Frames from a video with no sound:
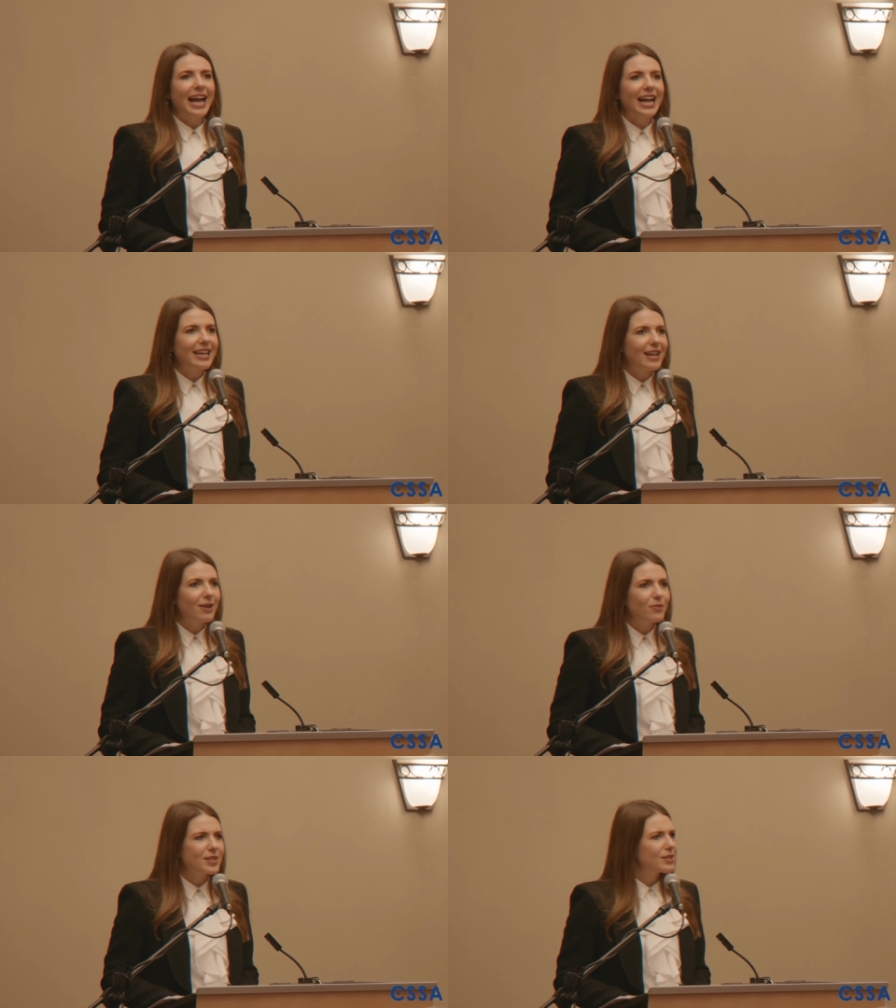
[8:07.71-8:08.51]
And yet
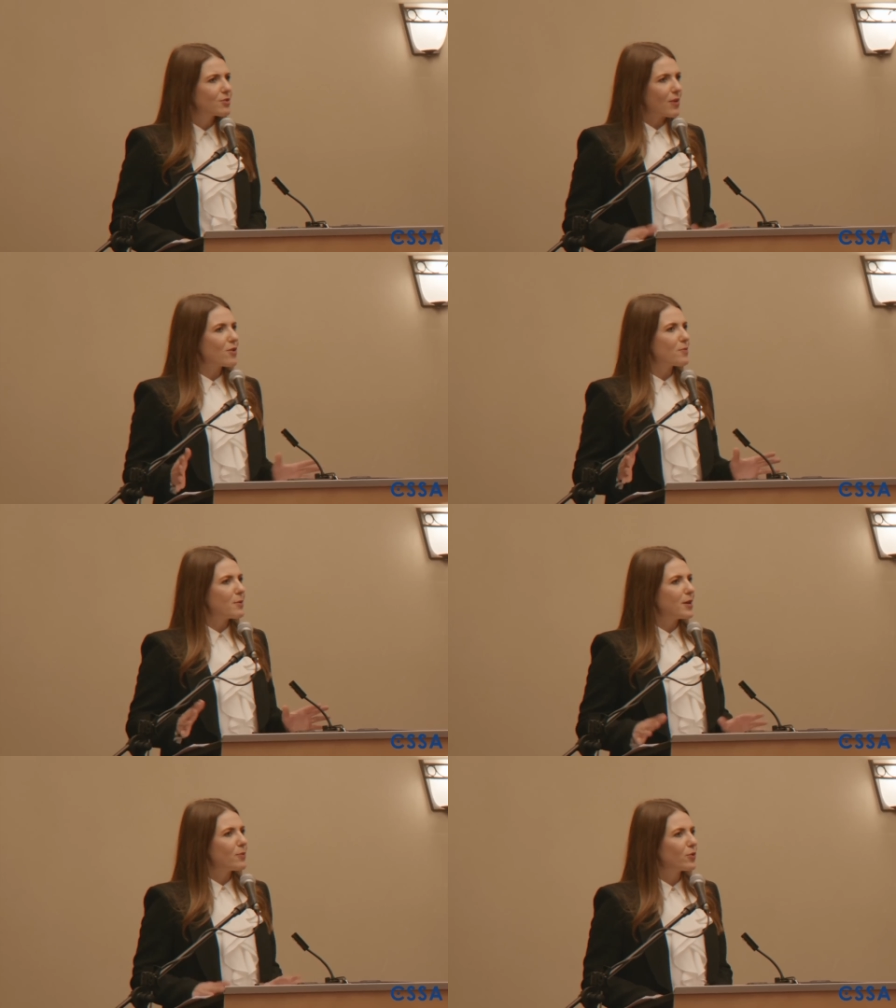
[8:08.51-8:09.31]
I was surrounded
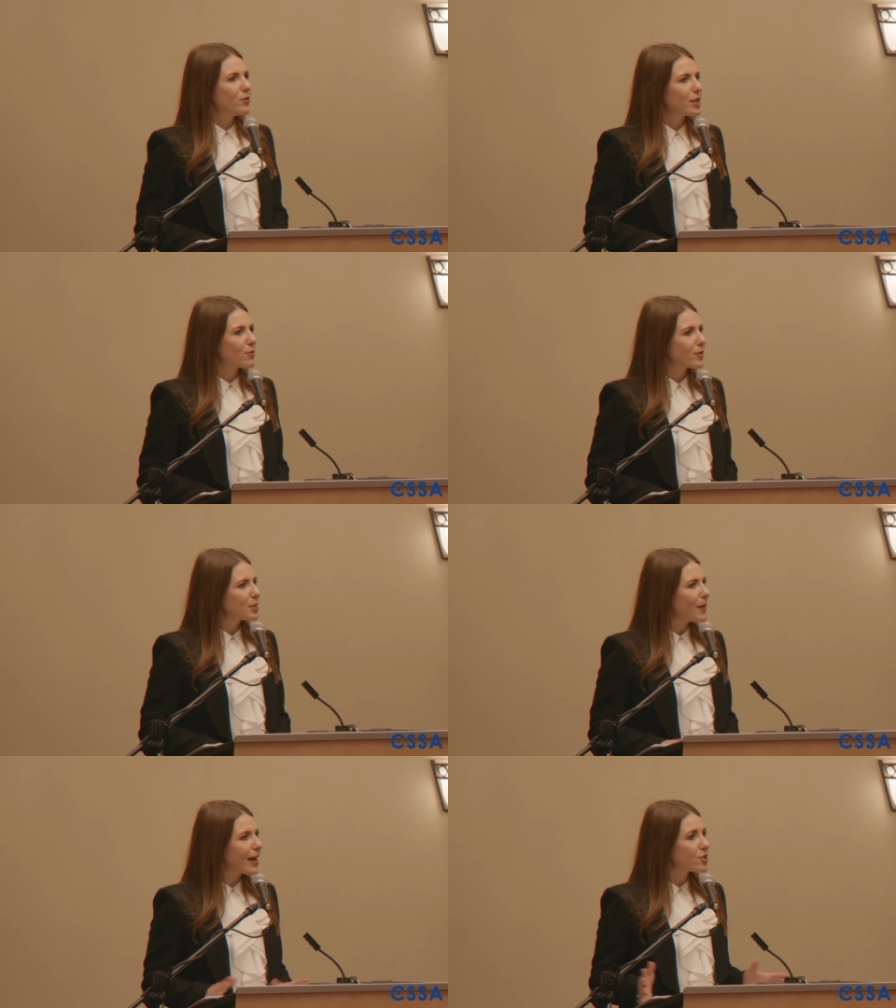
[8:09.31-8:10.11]
by people who didn't
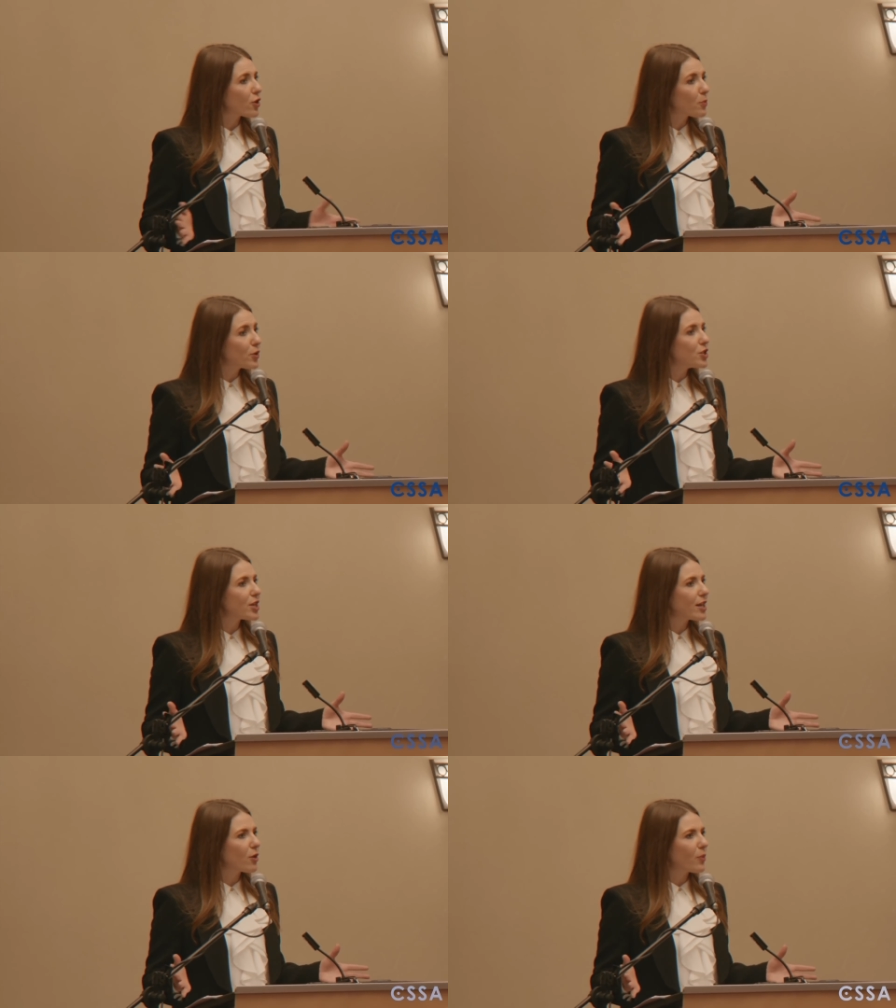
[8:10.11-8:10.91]
respect or
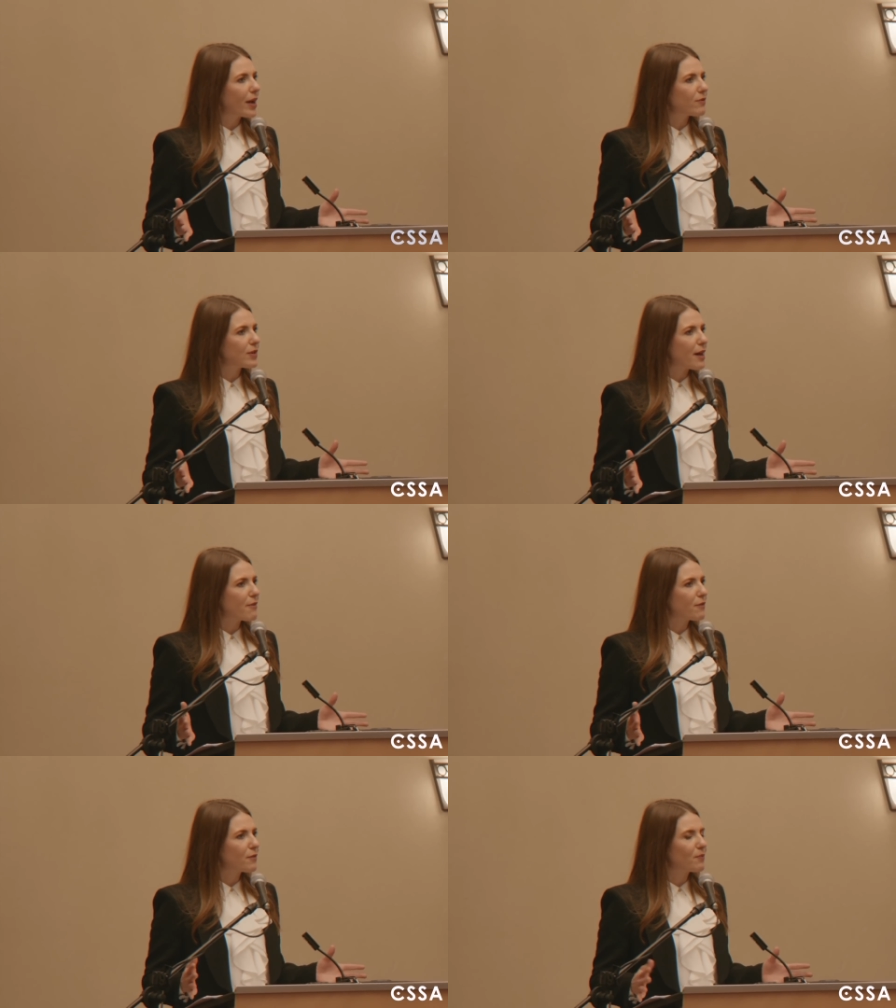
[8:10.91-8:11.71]
appreciate our way of
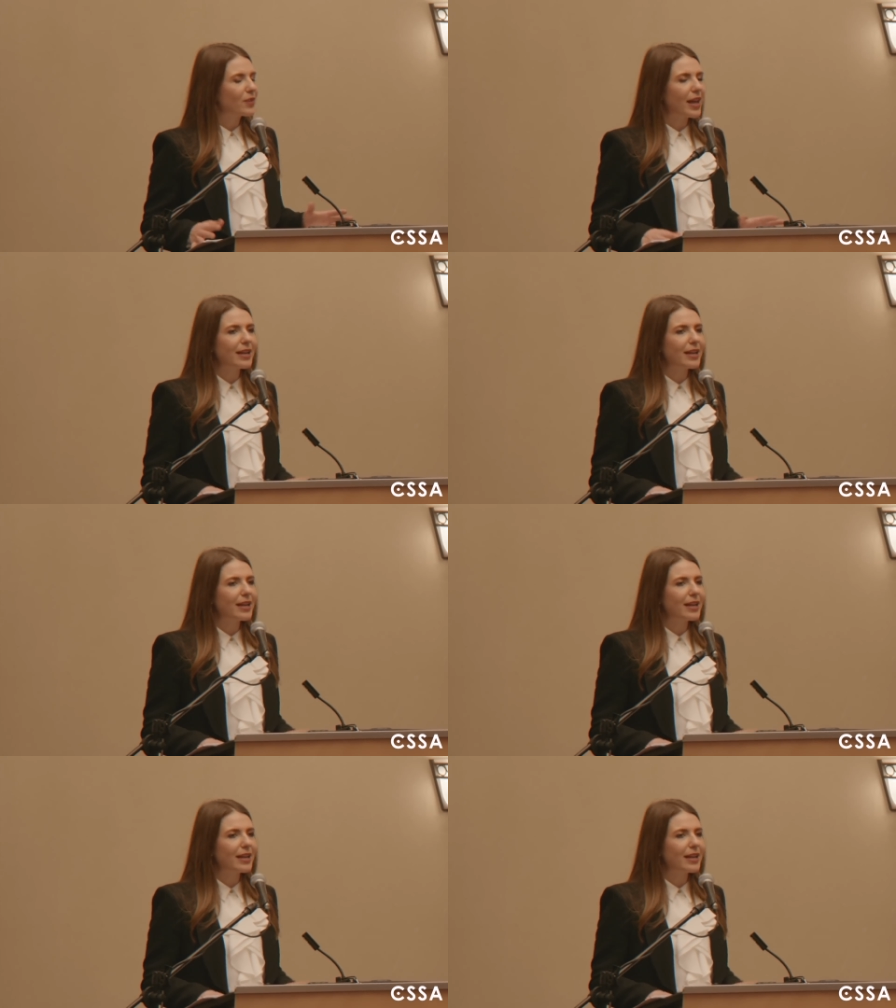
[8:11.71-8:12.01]
life.